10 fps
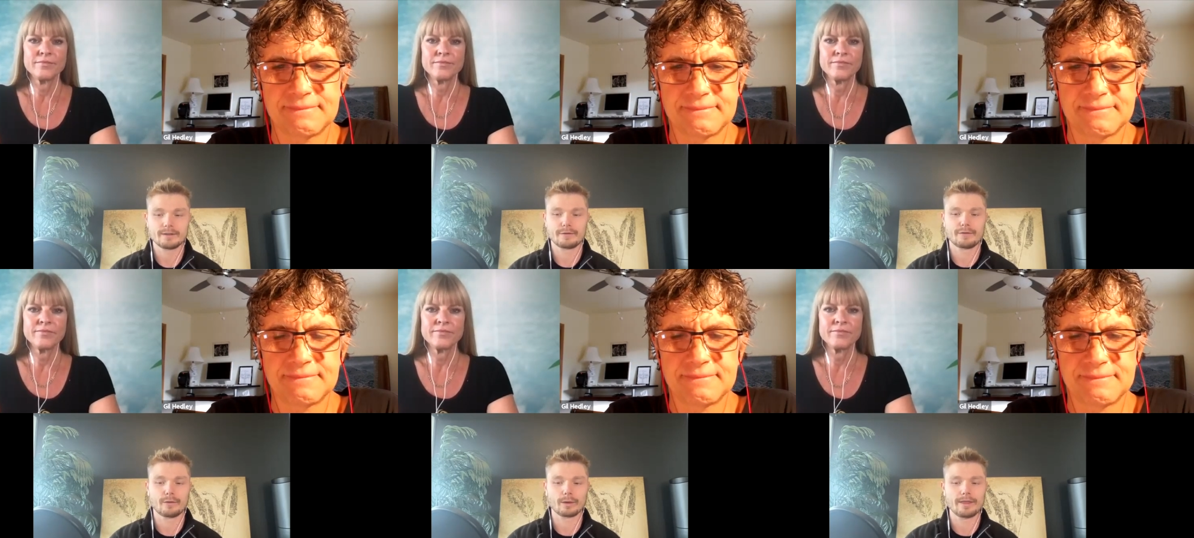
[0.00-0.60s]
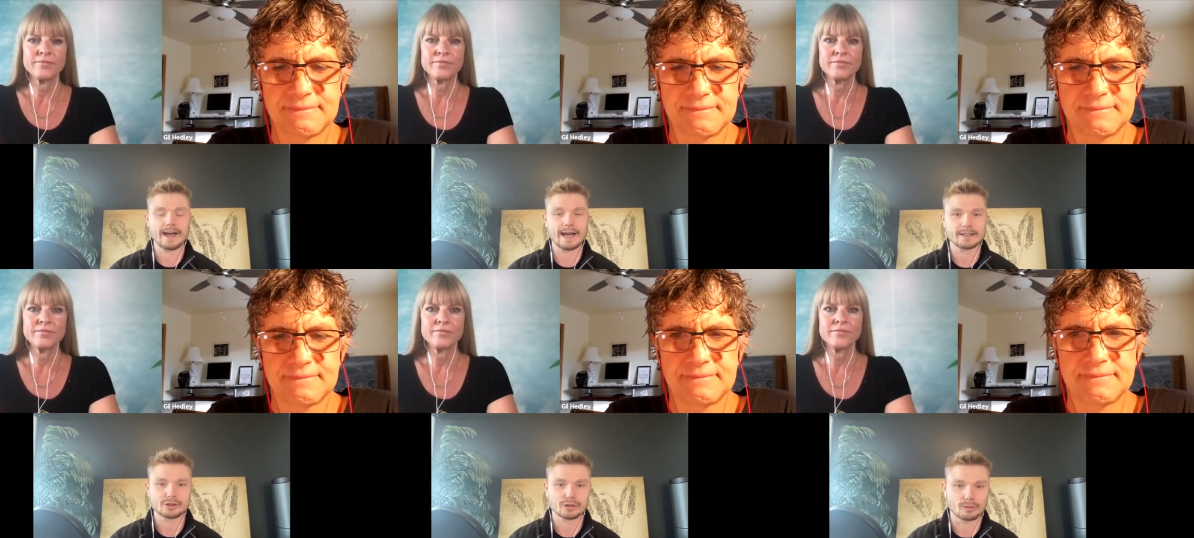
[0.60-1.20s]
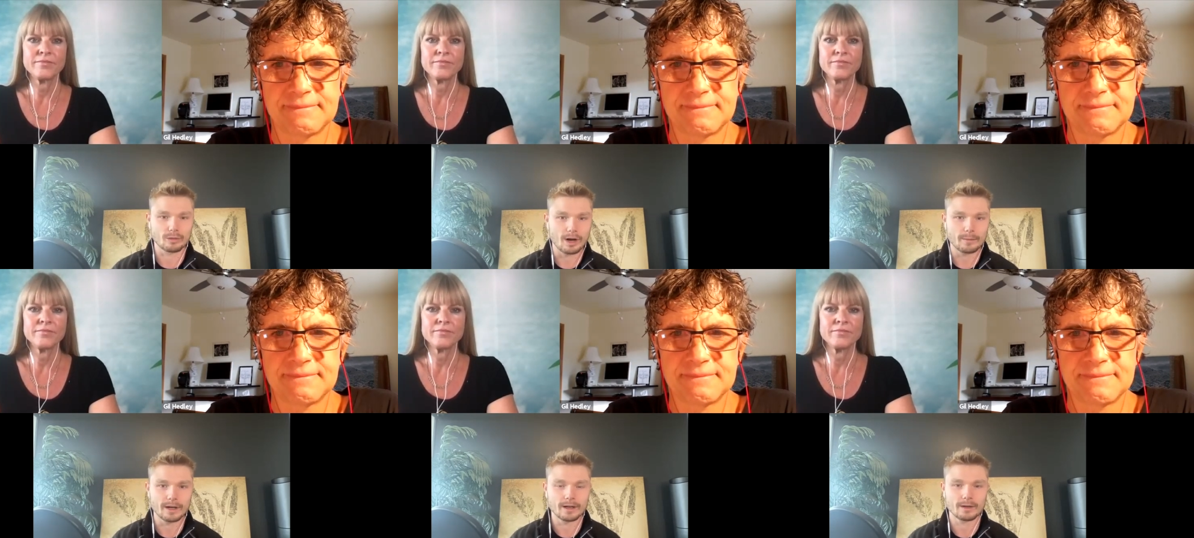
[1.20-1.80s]
Speaker 1: for that
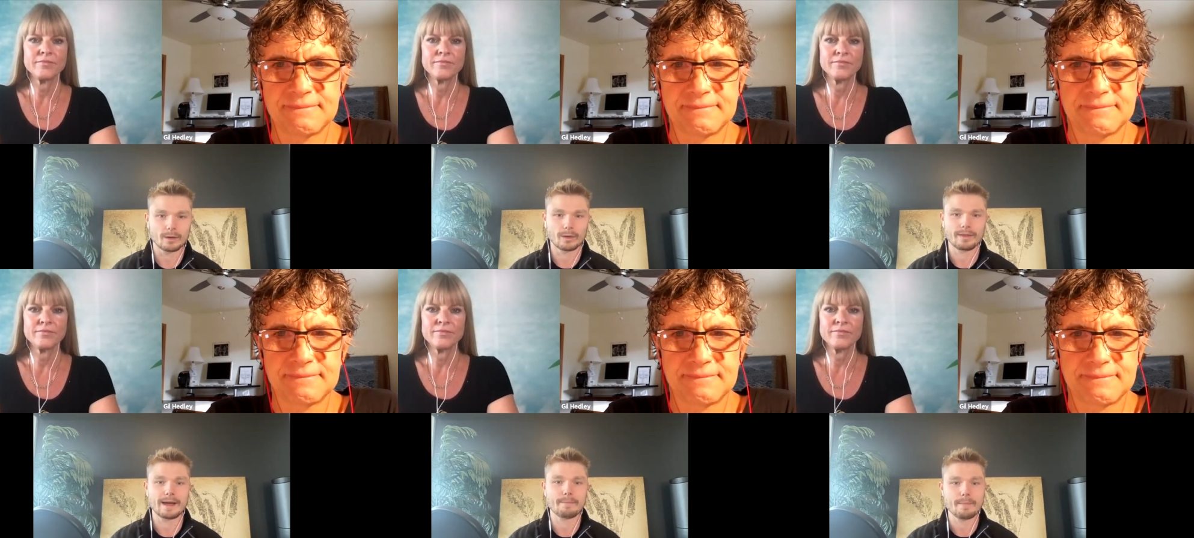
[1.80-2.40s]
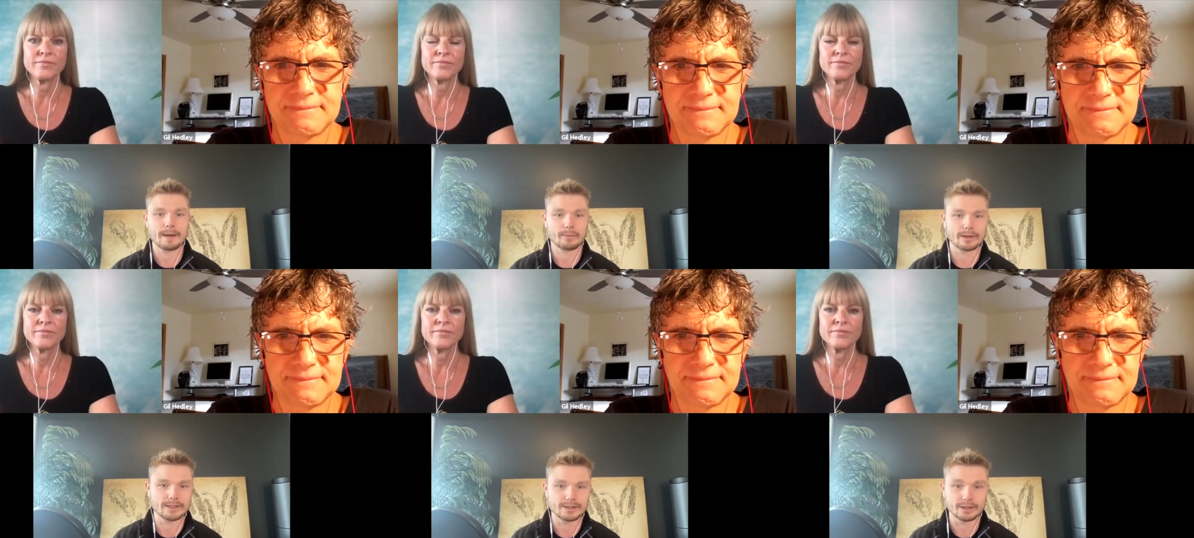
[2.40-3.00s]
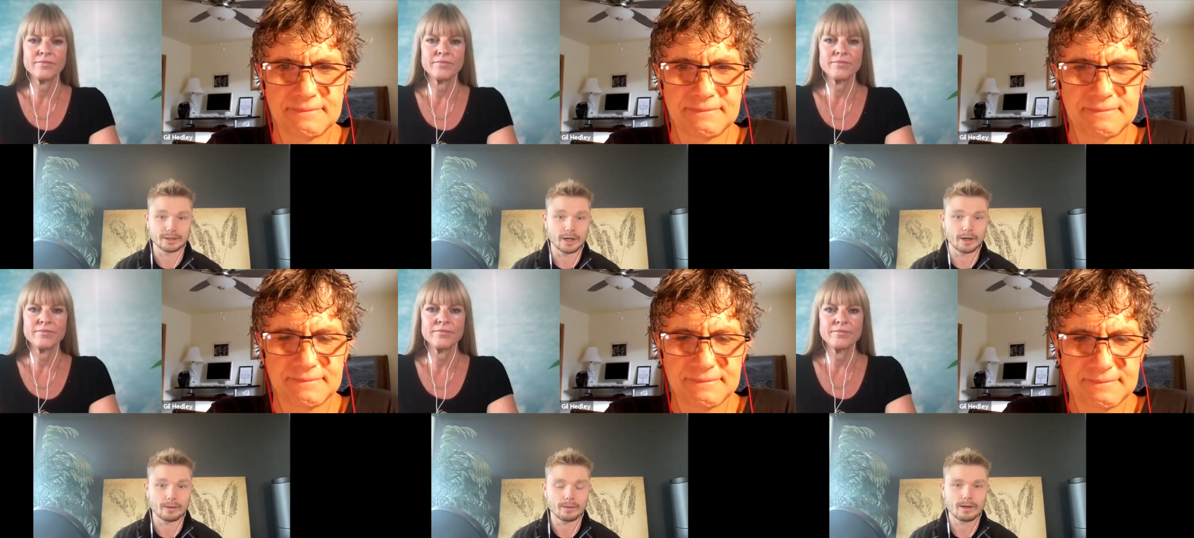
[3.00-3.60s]
trauma or that memory to
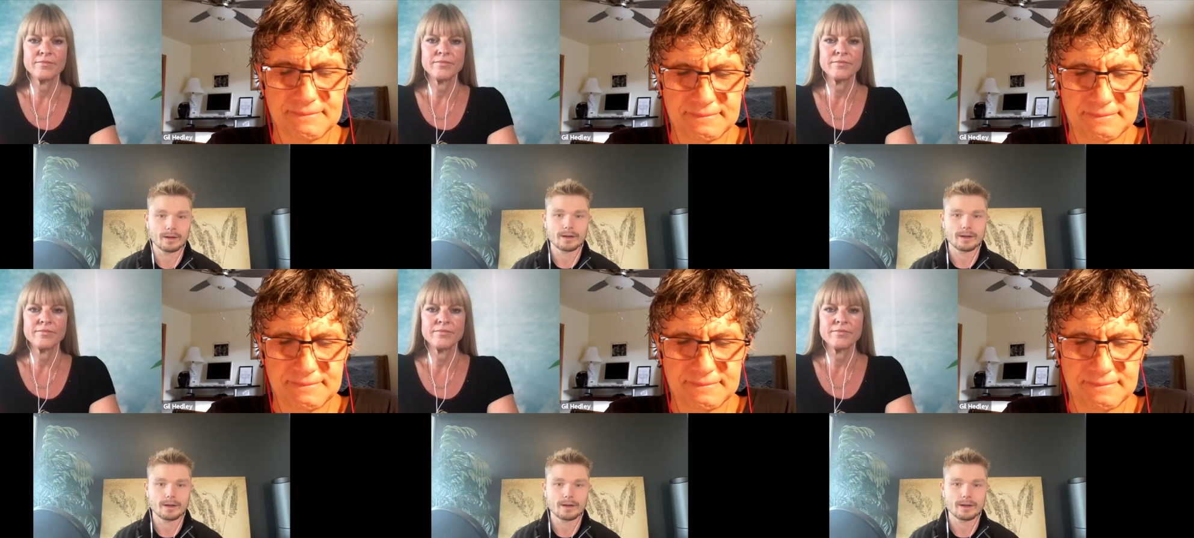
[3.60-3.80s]
go.